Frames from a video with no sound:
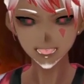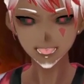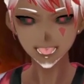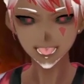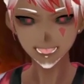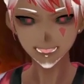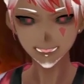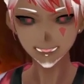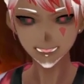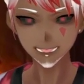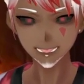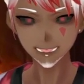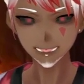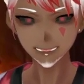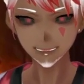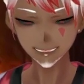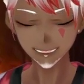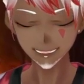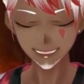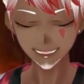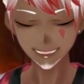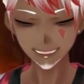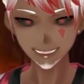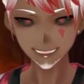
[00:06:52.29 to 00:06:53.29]
but it
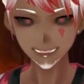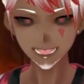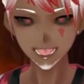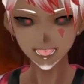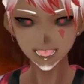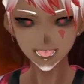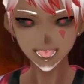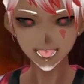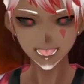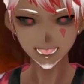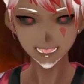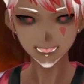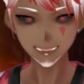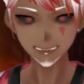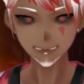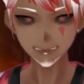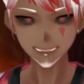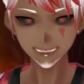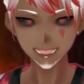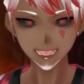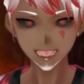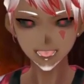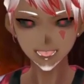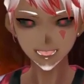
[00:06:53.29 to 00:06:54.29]
had a body
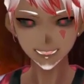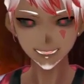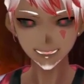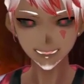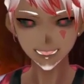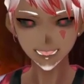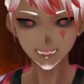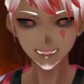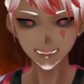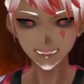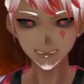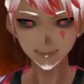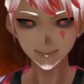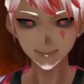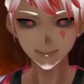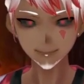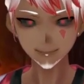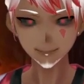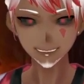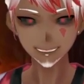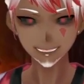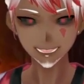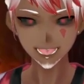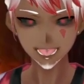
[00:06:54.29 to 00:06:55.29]
shape that I could
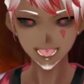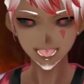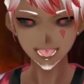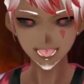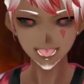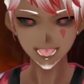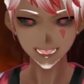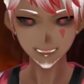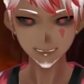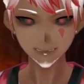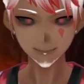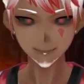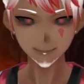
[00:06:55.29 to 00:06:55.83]
uh,